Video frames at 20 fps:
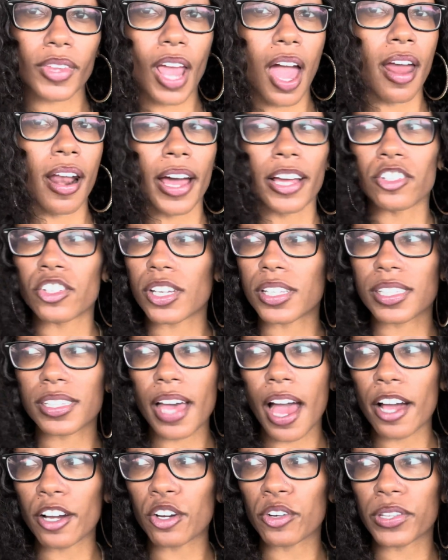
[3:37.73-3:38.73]
and I just
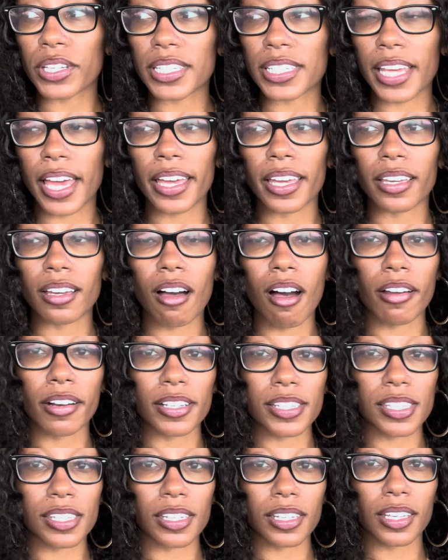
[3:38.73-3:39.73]
tackle the day,
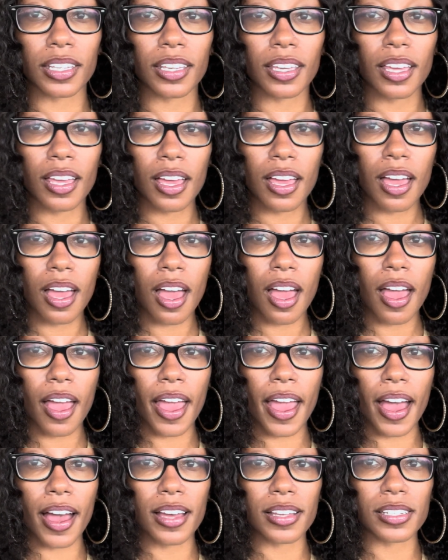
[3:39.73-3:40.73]
honestly.
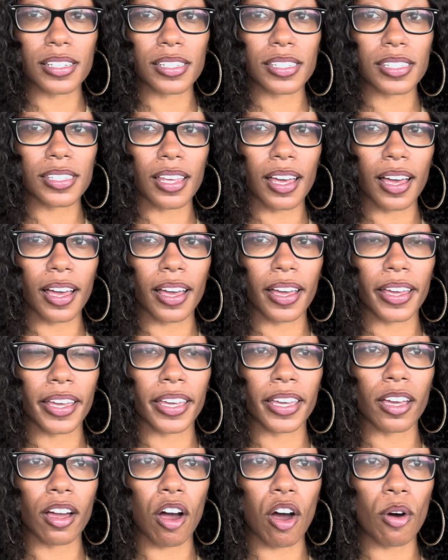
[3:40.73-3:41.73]
And
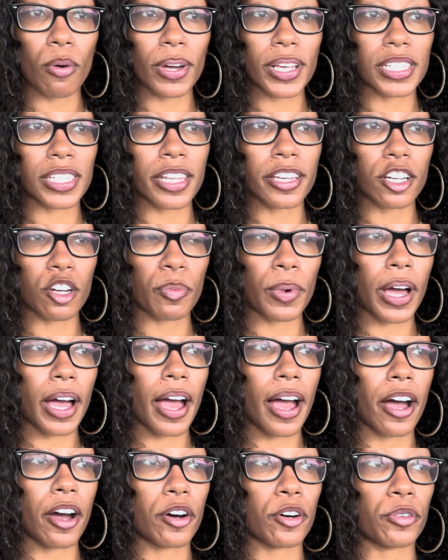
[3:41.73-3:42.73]
I always think about
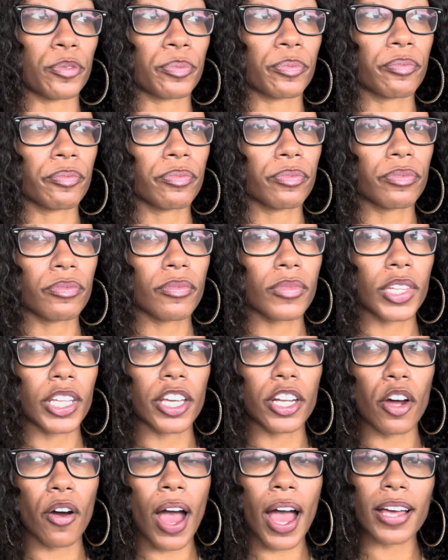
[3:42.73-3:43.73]
how,
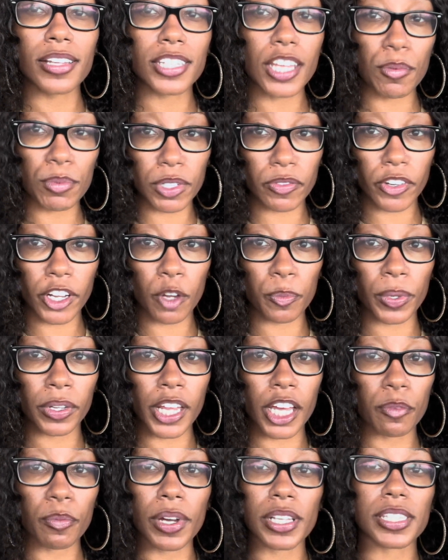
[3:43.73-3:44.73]
as I'm developing
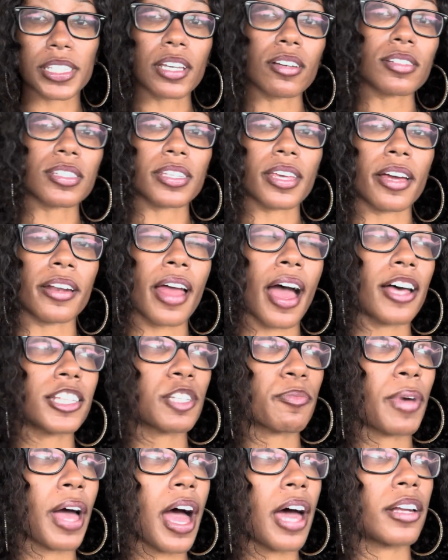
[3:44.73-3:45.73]
like my skill set and as
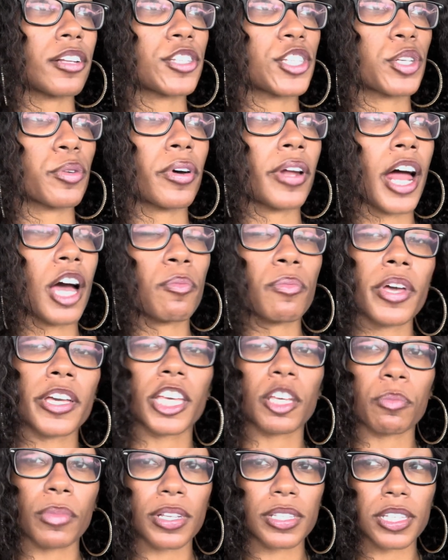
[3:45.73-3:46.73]
I'm adding to it, I'm
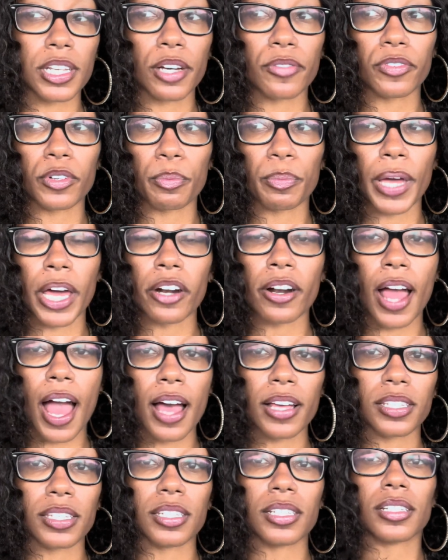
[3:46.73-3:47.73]
making myself a better
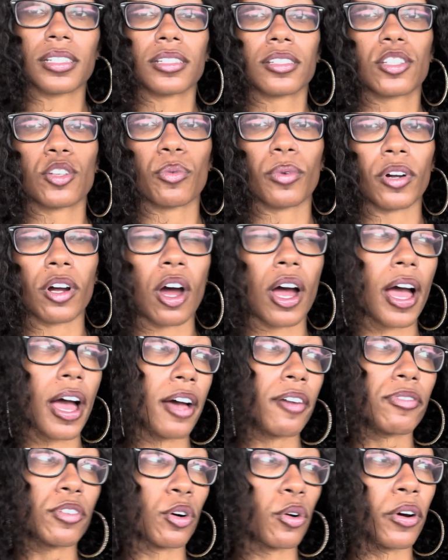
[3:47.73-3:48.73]
asset to
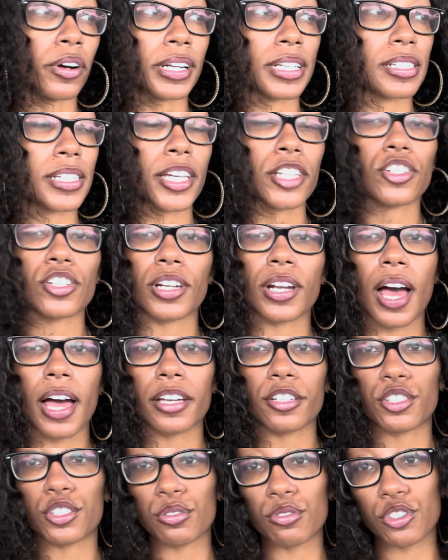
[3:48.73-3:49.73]
whatever organization
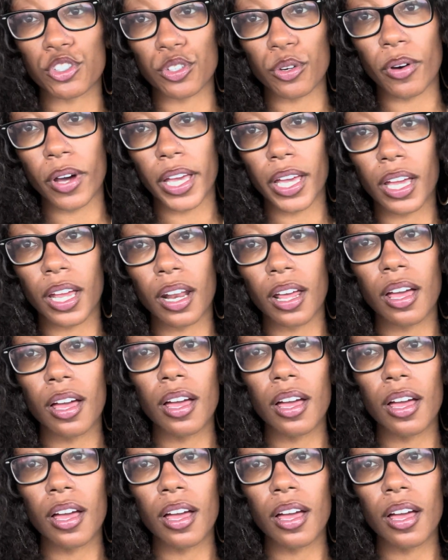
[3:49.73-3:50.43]
I do join.